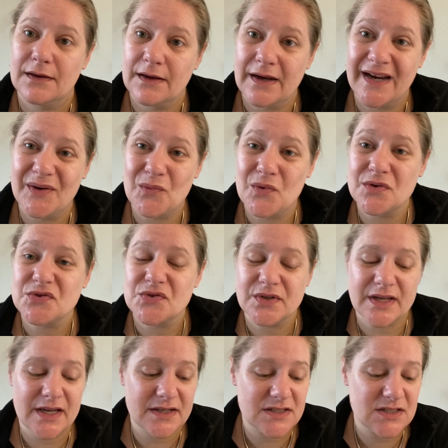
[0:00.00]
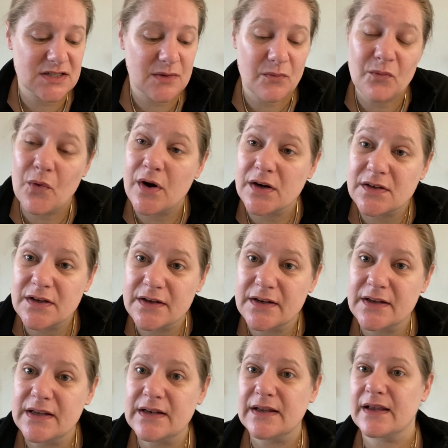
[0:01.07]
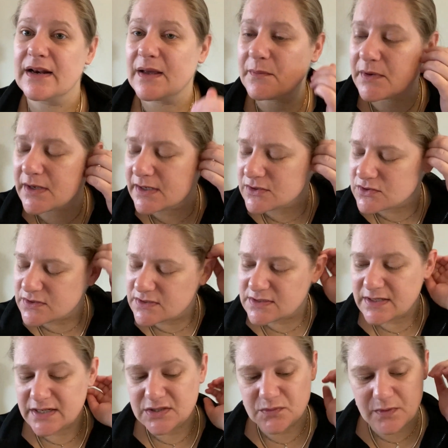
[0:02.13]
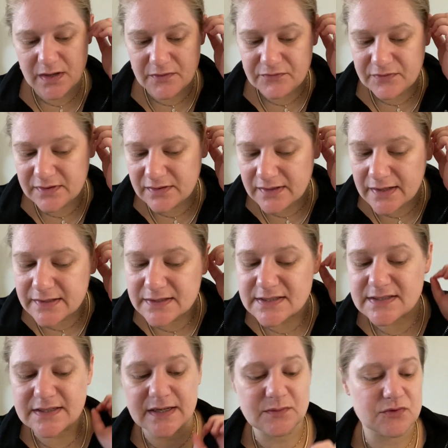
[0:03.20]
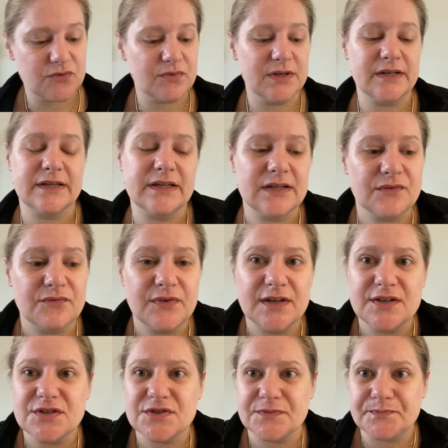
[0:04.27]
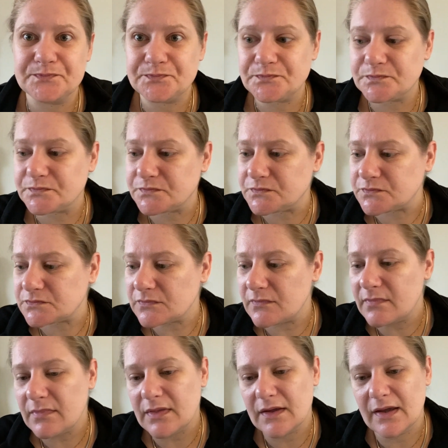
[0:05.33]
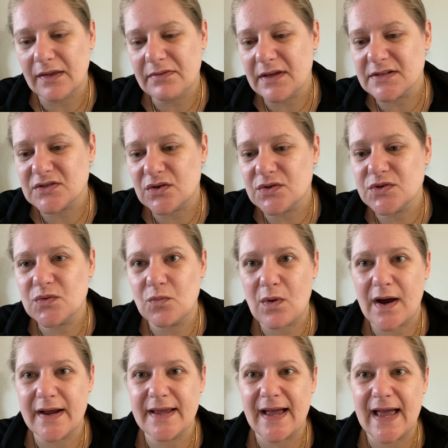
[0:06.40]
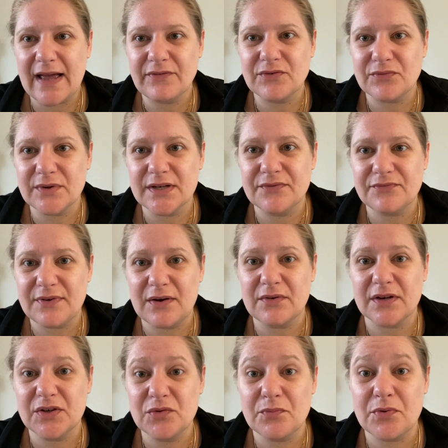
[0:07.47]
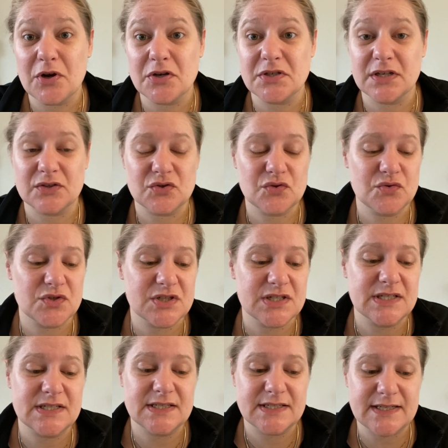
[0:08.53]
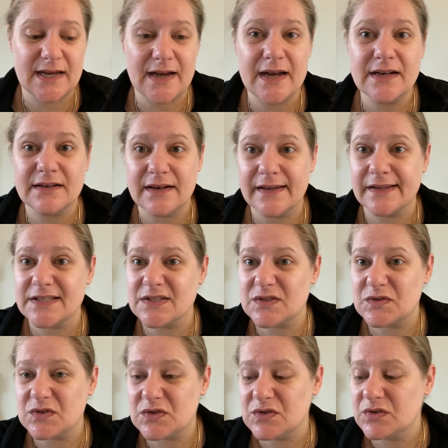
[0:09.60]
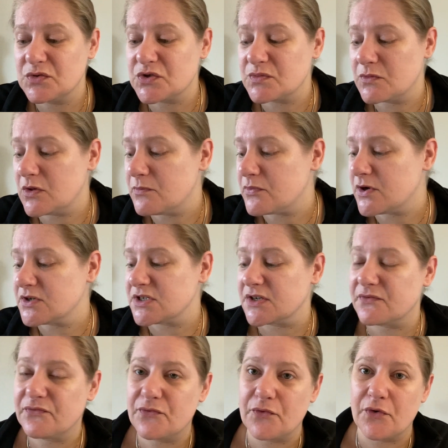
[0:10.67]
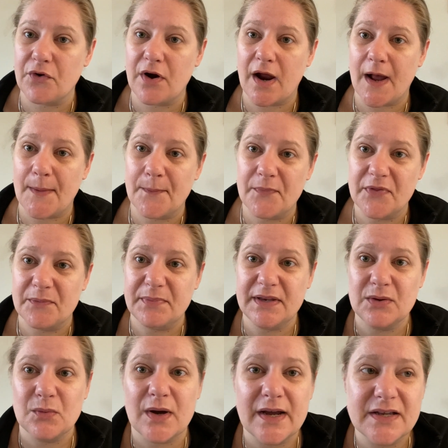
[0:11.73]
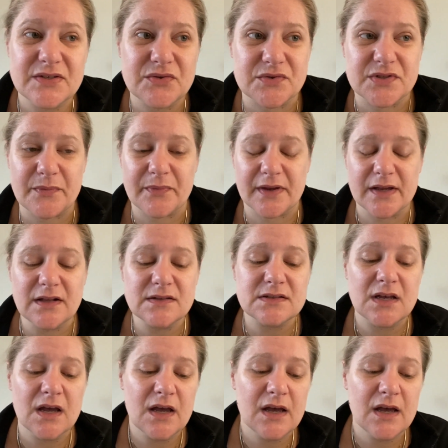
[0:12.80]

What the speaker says: I want to get some work done on it, and I'm getting to the stage where I feel that it's time to really get it finished. That's also why I haven't really found a new project to start, like a new small project for the Beanie Wise or something else.